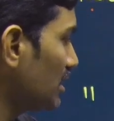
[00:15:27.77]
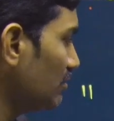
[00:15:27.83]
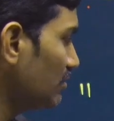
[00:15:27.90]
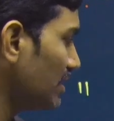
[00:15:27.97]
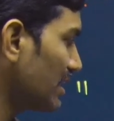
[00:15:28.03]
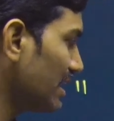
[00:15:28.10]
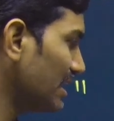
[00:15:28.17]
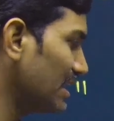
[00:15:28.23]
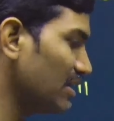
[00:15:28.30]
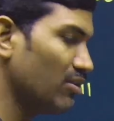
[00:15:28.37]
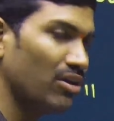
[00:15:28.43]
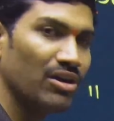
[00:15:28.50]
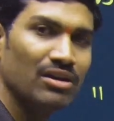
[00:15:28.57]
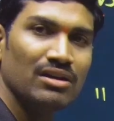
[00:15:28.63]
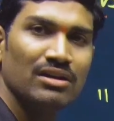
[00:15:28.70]
we are writing
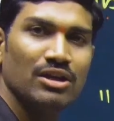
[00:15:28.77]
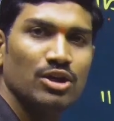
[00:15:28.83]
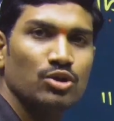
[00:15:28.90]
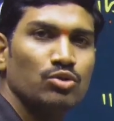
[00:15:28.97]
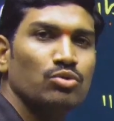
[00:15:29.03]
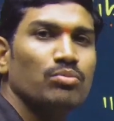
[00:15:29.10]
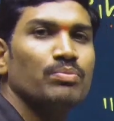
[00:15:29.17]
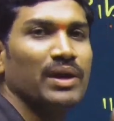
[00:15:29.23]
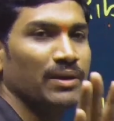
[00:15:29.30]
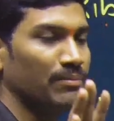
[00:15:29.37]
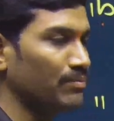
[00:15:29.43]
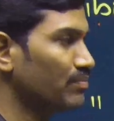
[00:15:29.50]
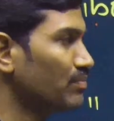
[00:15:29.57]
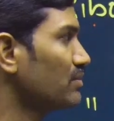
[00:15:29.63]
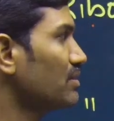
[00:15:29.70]
all 2'.
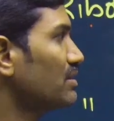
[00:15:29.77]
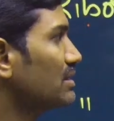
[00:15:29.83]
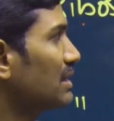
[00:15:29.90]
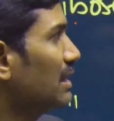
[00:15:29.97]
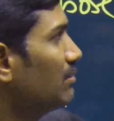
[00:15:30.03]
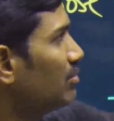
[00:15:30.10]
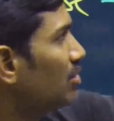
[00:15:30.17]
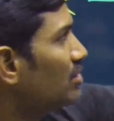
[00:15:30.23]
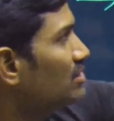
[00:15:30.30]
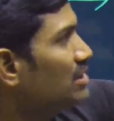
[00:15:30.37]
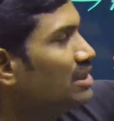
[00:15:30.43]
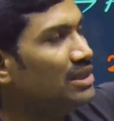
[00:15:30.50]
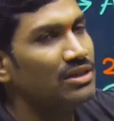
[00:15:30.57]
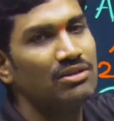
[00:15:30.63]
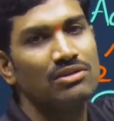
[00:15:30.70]
Same logic
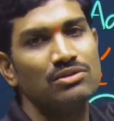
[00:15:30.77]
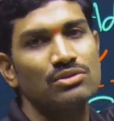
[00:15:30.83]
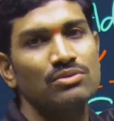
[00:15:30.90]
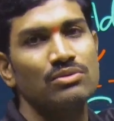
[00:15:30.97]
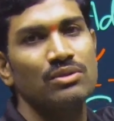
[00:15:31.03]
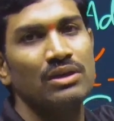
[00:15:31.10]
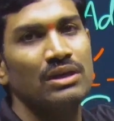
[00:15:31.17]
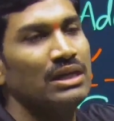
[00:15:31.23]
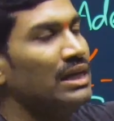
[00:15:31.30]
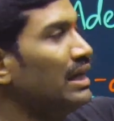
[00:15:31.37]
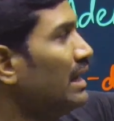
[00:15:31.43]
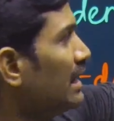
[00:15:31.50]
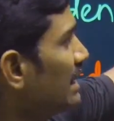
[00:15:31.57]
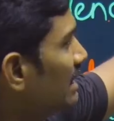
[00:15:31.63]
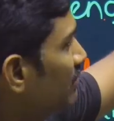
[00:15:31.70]
here also.
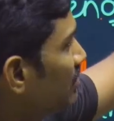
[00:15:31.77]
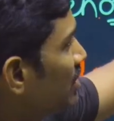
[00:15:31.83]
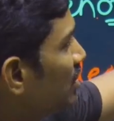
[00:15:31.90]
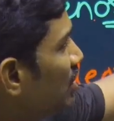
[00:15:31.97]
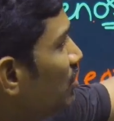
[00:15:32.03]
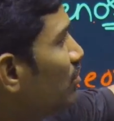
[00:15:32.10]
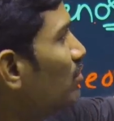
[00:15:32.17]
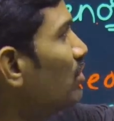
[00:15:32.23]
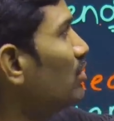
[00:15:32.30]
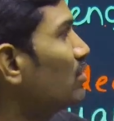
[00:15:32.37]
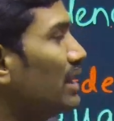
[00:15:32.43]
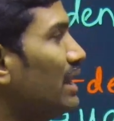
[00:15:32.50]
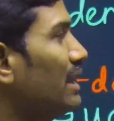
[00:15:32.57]
Even in the nucleotide